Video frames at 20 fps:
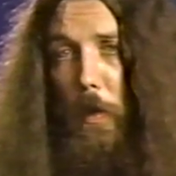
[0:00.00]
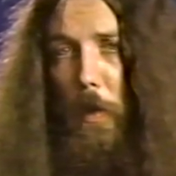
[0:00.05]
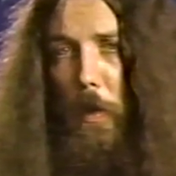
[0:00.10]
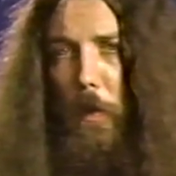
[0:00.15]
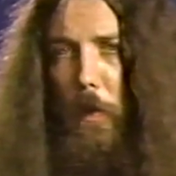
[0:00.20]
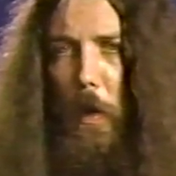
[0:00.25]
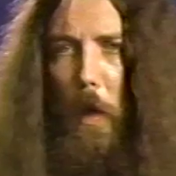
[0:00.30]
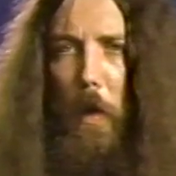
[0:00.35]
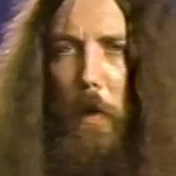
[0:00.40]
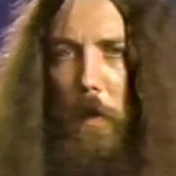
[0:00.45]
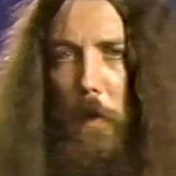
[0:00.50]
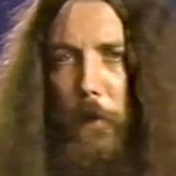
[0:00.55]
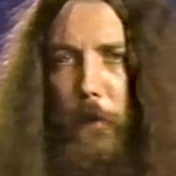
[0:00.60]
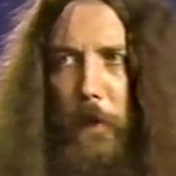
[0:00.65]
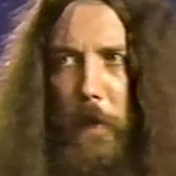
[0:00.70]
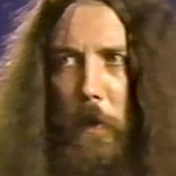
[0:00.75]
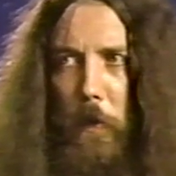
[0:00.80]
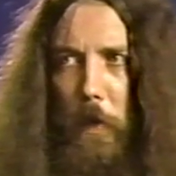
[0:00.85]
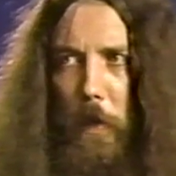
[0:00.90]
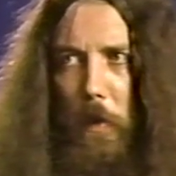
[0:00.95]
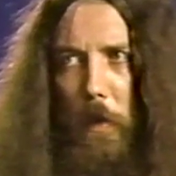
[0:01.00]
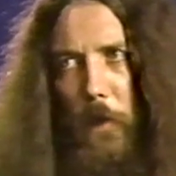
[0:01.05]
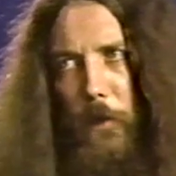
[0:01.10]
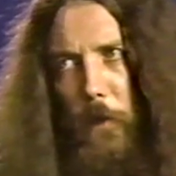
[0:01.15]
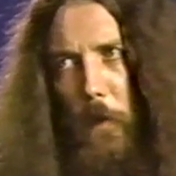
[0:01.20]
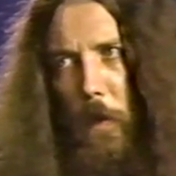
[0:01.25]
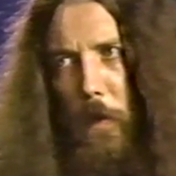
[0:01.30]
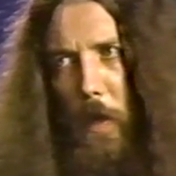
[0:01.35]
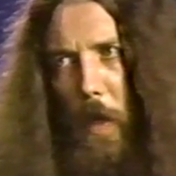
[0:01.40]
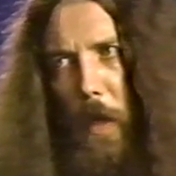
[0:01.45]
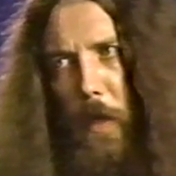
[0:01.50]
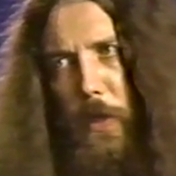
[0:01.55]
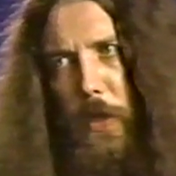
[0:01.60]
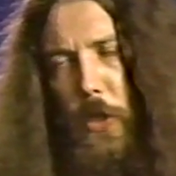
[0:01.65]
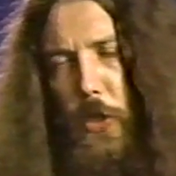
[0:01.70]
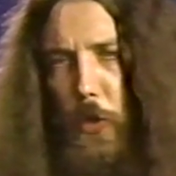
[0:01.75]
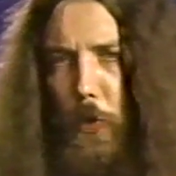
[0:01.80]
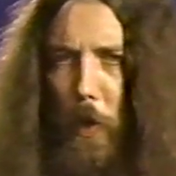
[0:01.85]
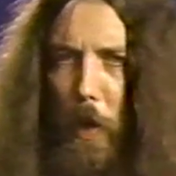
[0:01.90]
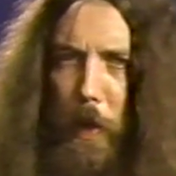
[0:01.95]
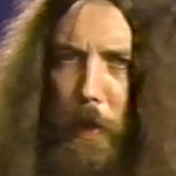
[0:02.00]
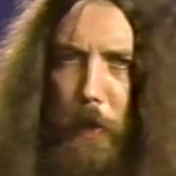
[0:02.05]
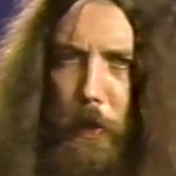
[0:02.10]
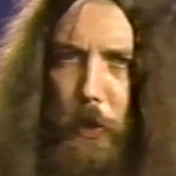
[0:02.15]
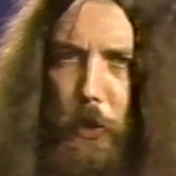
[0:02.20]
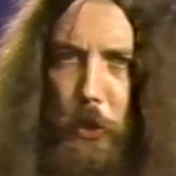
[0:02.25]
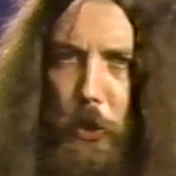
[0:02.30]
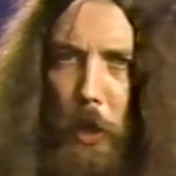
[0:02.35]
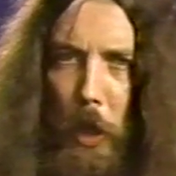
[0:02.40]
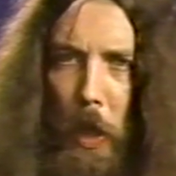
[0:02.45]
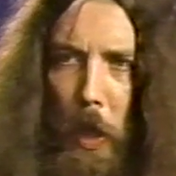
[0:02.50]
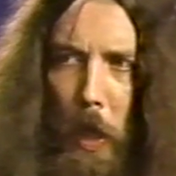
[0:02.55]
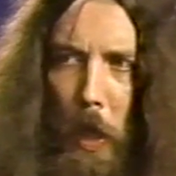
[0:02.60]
in the horror field. Now, I find that strange,